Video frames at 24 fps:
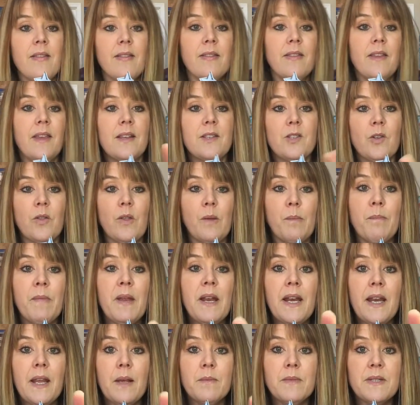These are the
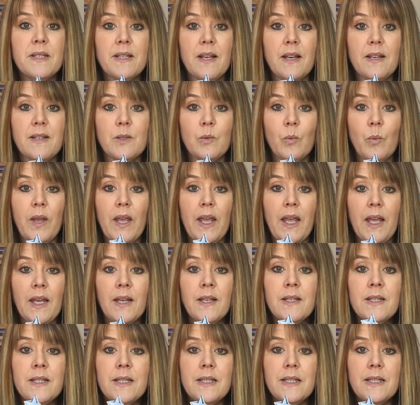medium-sized
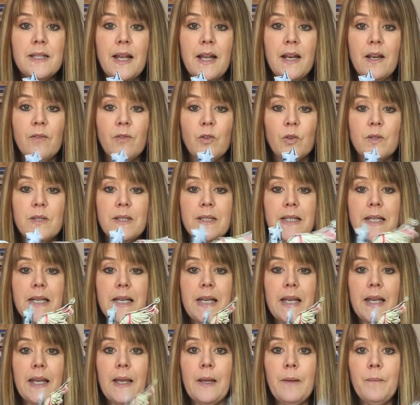wings, and if you'll
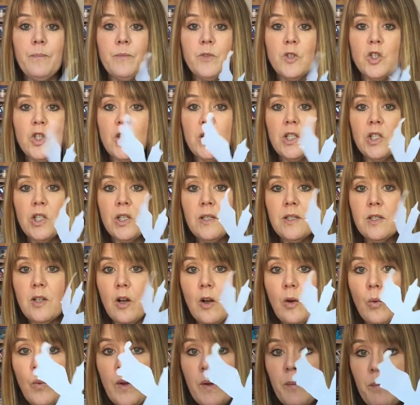see, she's just
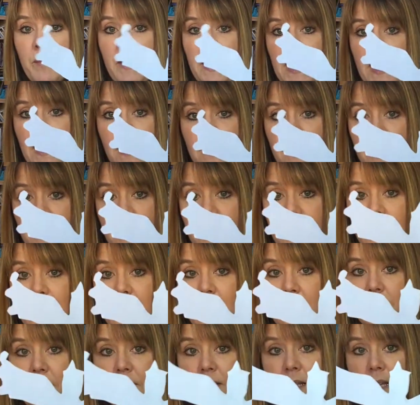all one piece,
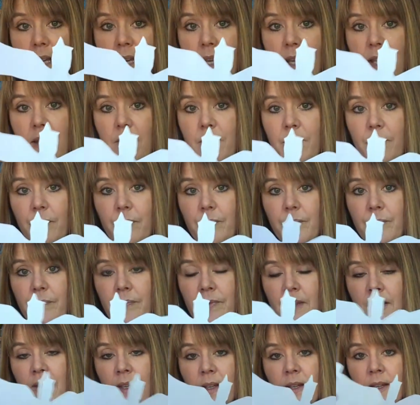okay?
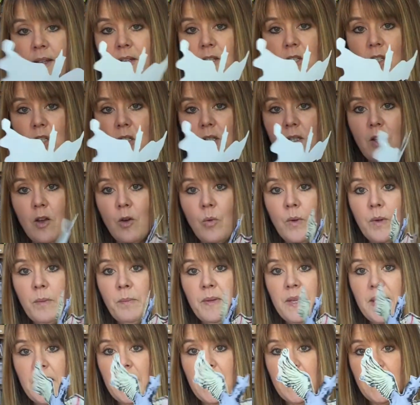She's all one
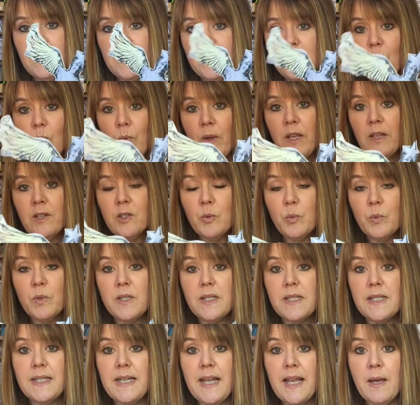piece. The wings were
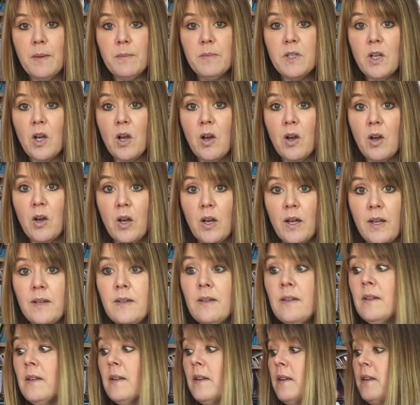stamped on
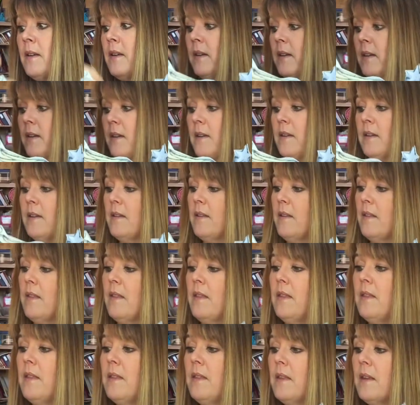
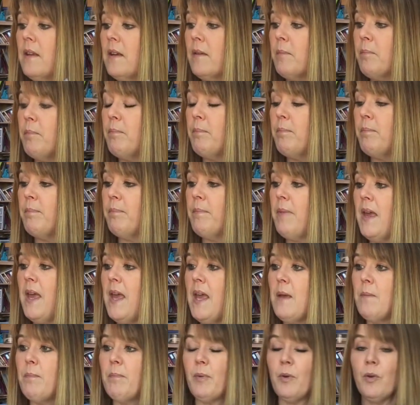the
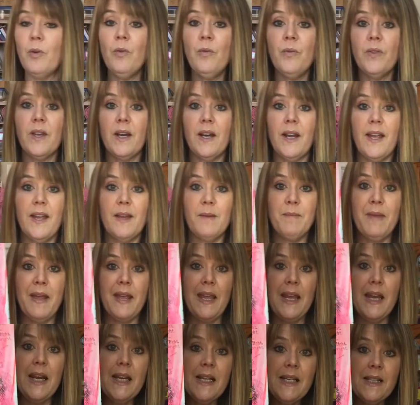paper that I had
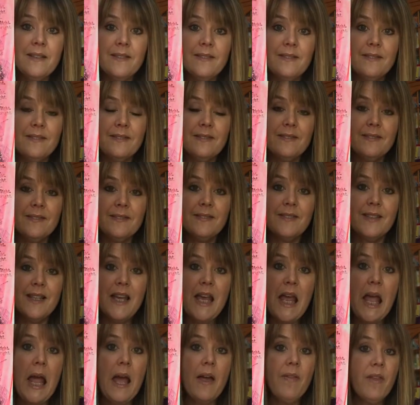made,
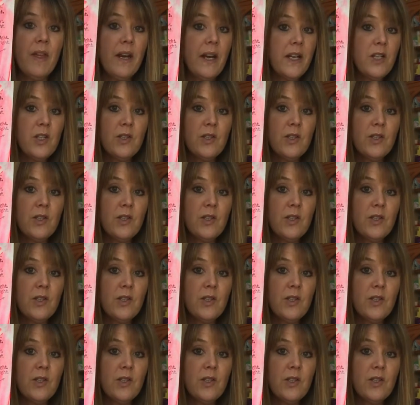and then I